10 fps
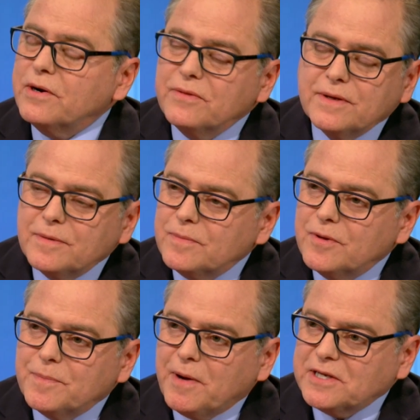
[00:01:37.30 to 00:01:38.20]
are the,
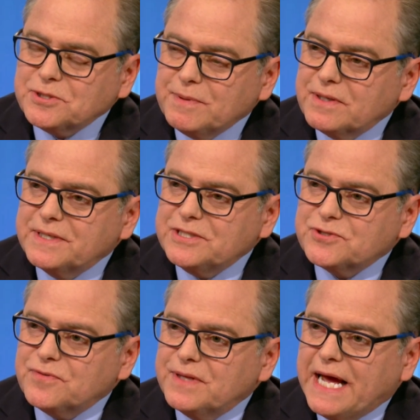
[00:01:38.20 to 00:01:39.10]
the possibilities
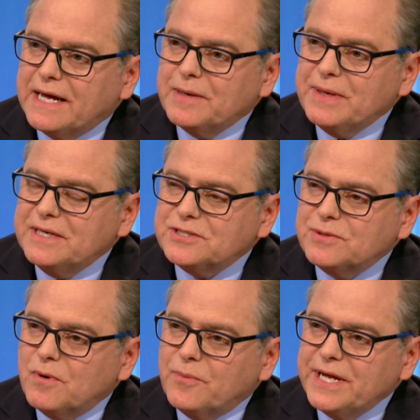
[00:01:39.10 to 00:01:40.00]
for that? I mean, is it
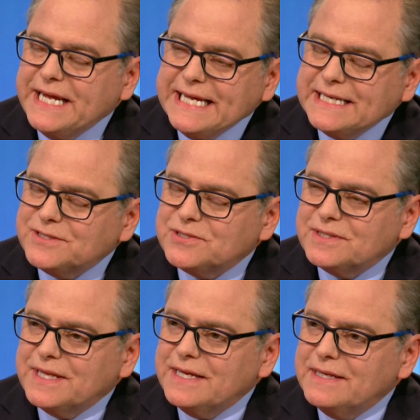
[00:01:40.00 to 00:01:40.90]
what we eat? Is
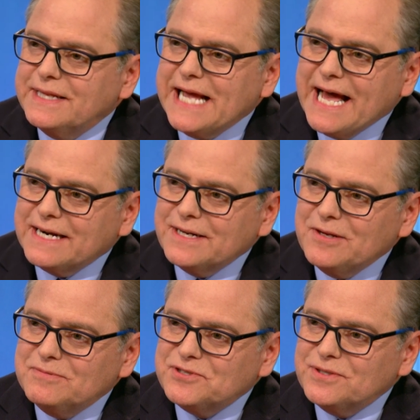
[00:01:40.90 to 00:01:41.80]
it the, the
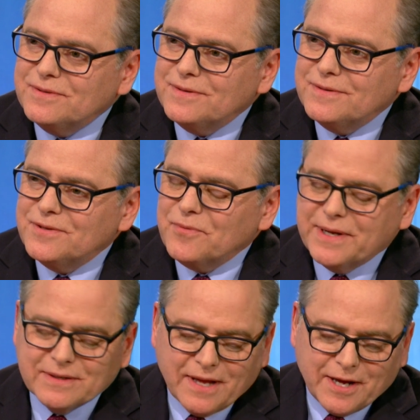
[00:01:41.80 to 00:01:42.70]
additives? You, you
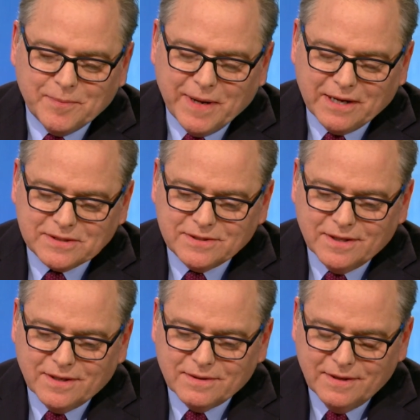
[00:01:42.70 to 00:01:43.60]
read a lot about
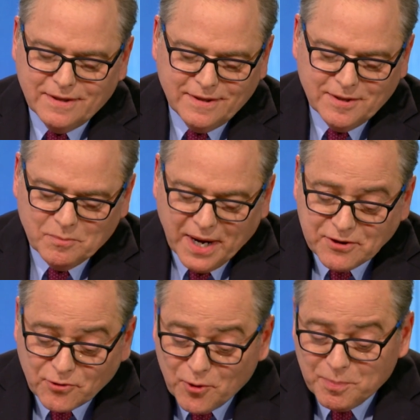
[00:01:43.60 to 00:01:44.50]
uh,
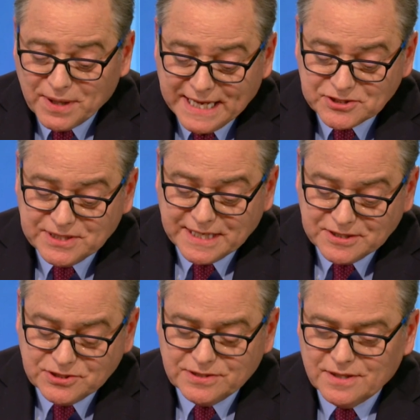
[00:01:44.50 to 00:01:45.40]

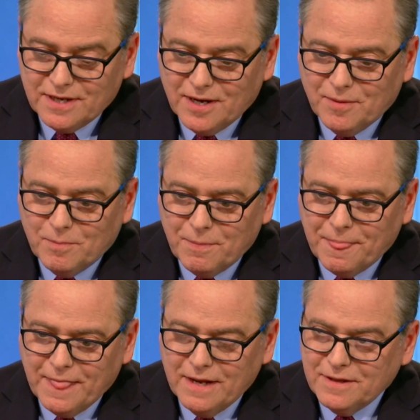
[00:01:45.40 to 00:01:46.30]
microplastics.
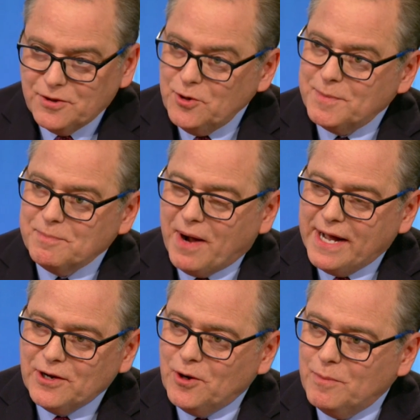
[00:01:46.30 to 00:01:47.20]
Um, the human
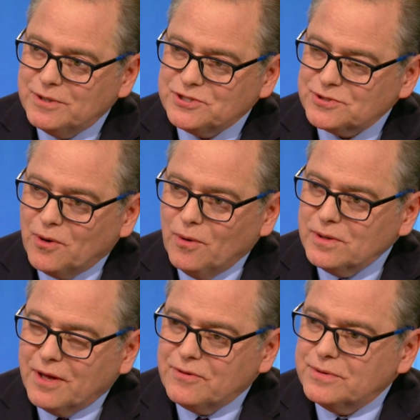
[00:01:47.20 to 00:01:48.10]
biome, which is a
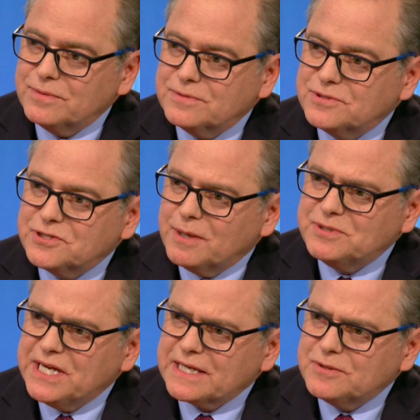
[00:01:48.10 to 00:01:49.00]
whole other
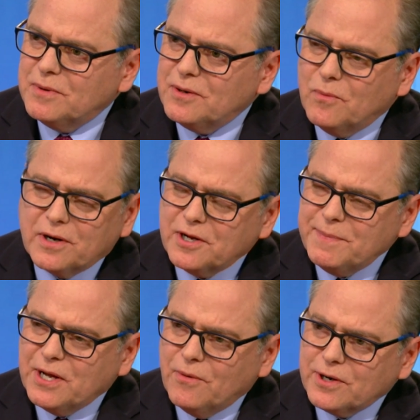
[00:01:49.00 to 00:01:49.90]
subject. What, what, could
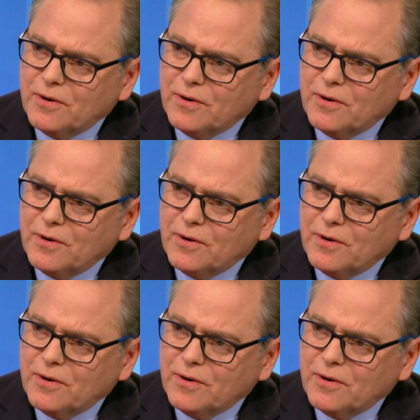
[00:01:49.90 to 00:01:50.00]
be going